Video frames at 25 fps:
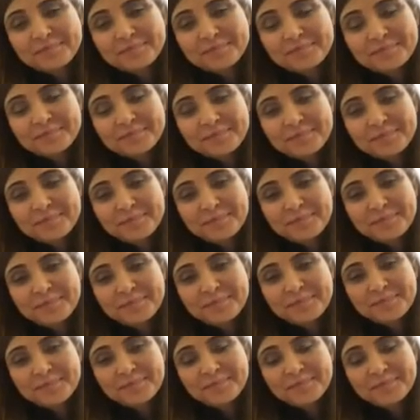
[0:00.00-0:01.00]

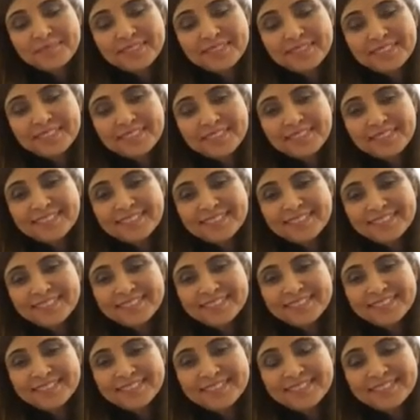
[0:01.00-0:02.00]

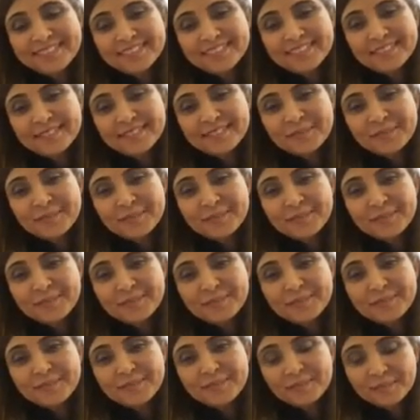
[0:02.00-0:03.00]

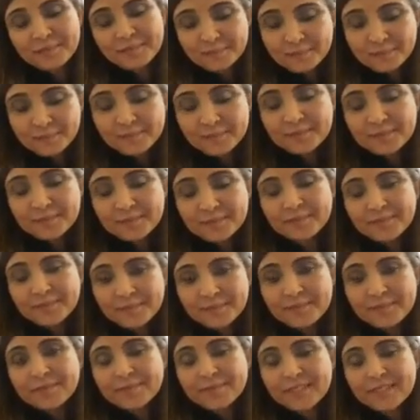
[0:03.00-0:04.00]

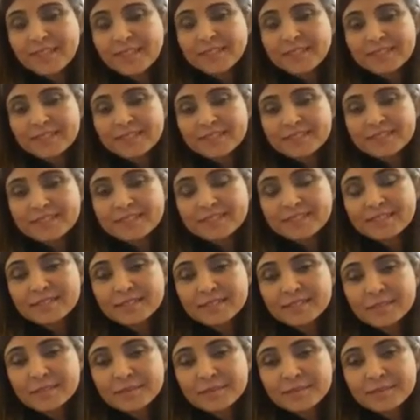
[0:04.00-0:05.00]

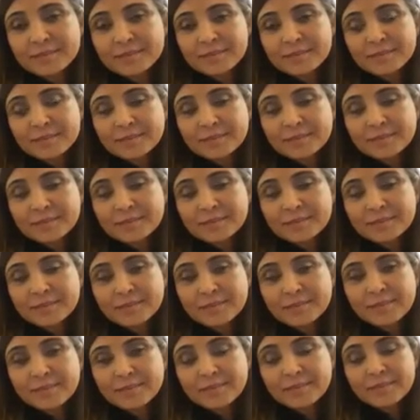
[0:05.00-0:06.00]

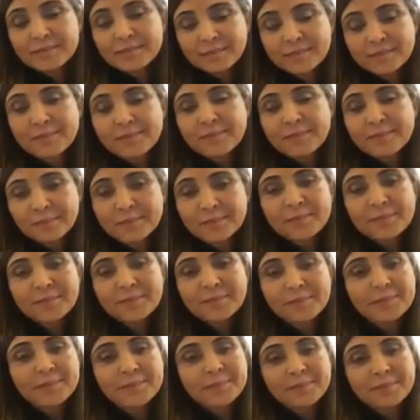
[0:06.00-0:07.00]

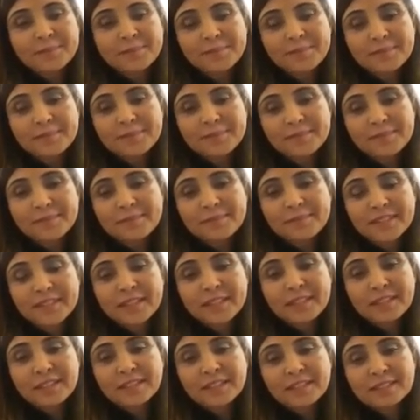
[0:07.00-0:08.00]
[no speech]